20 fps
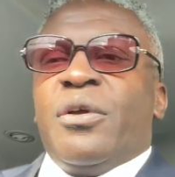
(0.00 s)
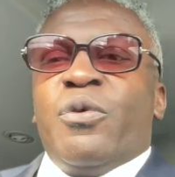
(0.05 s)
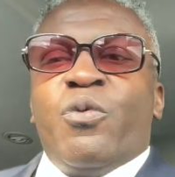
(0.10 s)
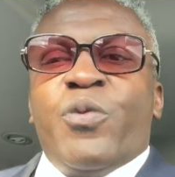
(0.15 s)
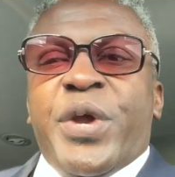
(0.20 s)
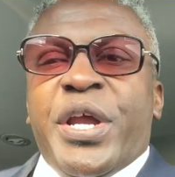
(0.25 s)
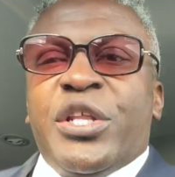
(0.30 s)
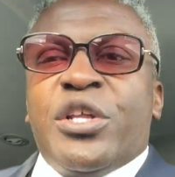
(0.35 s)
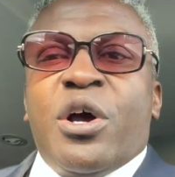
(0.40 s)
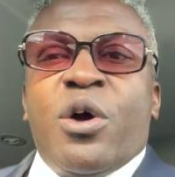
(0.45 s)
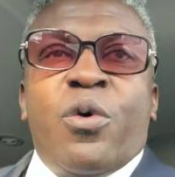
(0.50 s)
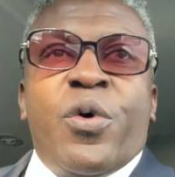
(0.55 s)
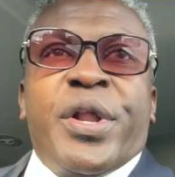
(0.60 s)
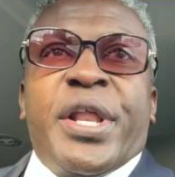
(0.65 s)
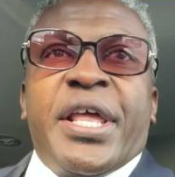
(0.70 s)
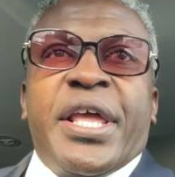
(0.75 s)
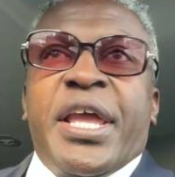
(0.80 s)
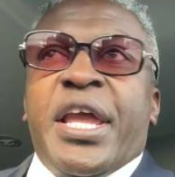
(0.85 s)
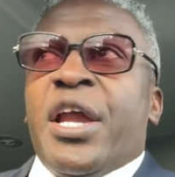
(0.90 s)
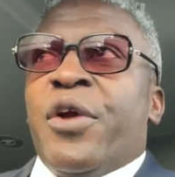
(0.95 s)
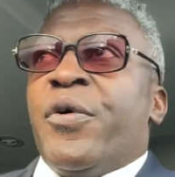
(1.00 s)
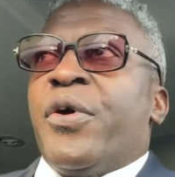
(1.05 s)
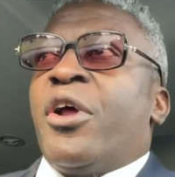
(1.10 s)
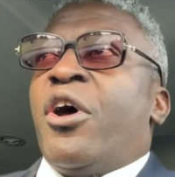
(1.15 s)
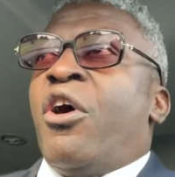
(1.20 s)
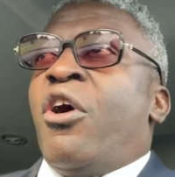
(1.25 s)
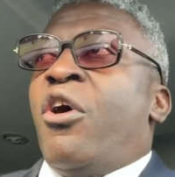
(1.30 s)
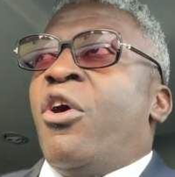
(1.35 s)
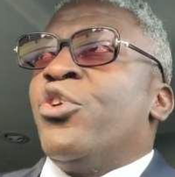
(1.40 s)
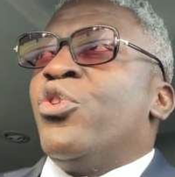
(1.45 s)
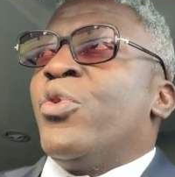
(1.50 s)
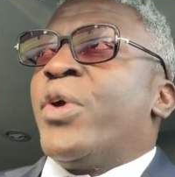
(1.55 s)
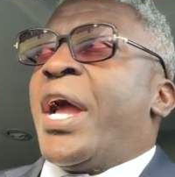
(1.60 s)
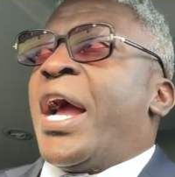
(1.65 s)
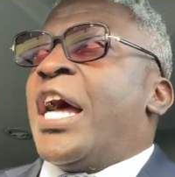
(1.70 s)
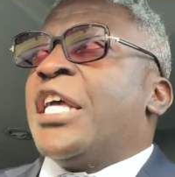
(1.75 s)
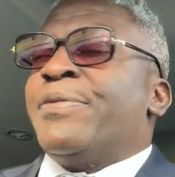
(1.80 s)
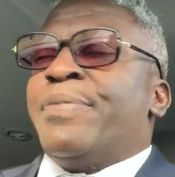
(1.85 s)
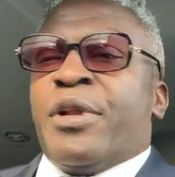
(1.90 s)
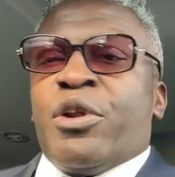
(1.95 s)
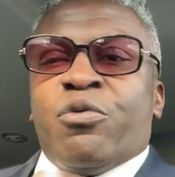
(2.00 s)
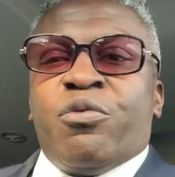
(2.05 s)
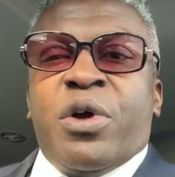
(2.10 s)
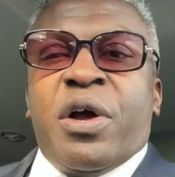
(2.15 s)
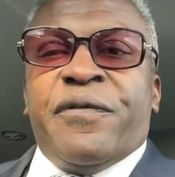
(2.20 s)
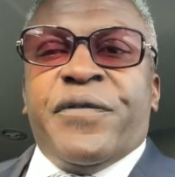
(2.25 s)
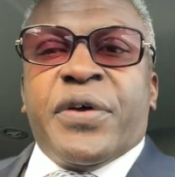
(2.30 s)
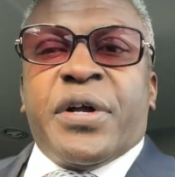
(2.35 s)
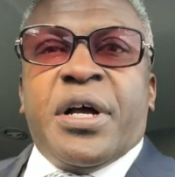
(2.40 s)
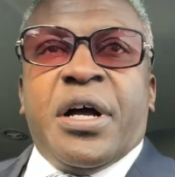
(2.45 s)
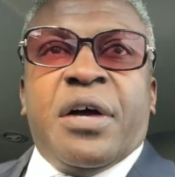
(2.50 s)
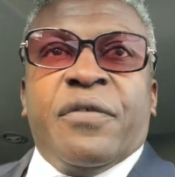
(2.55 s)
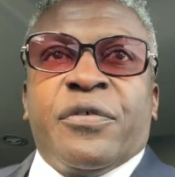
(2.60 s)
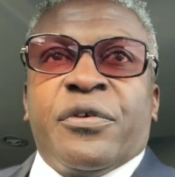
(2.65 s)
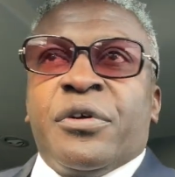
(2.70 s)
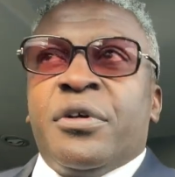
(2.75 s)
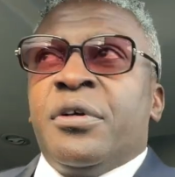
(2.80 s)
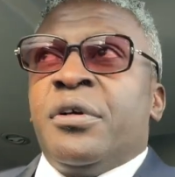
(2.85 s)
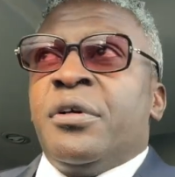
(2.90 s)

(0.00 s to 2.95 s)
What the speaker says: We don't want to hear it. All you guys better ruffle cover.